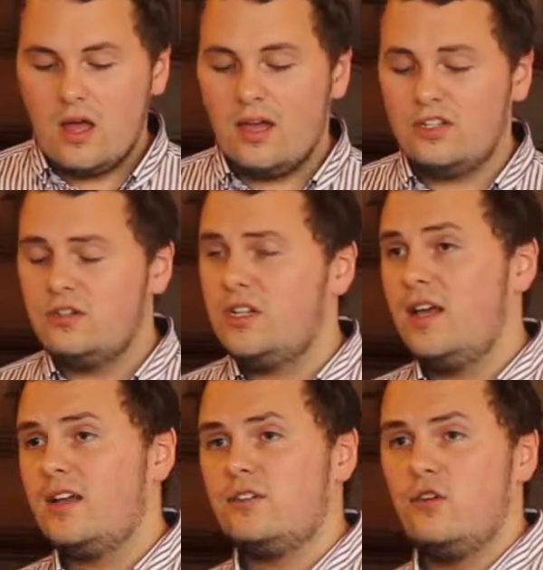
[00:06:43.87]
it's usually
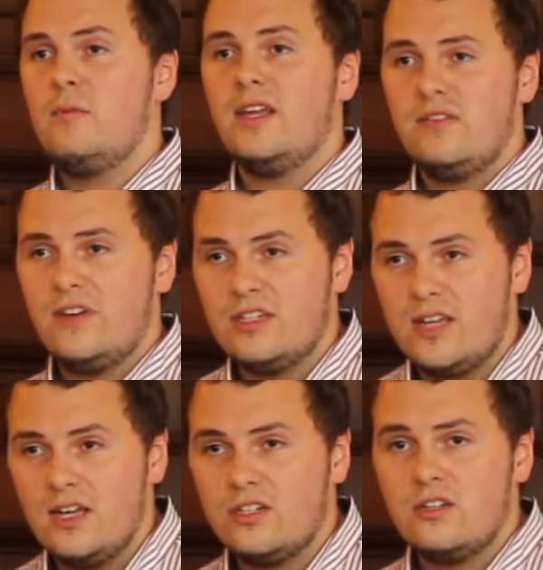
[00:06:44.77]
down to who makes
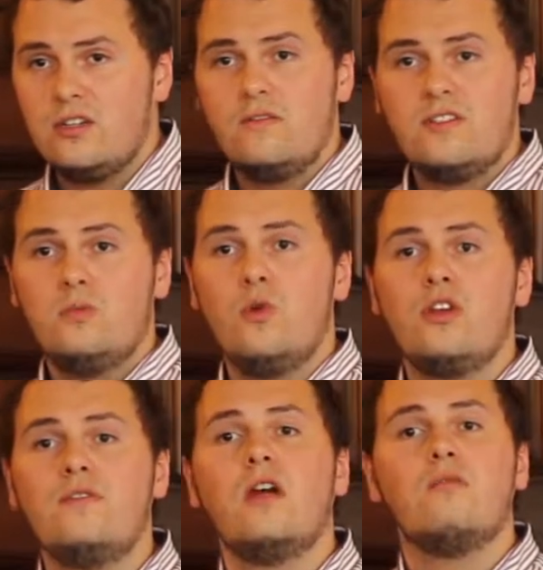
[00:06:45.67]
investigations and obviously
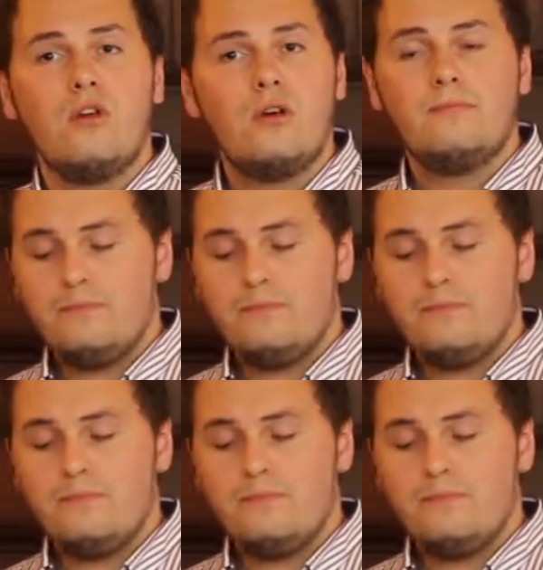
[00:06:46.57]
what you've done wrong.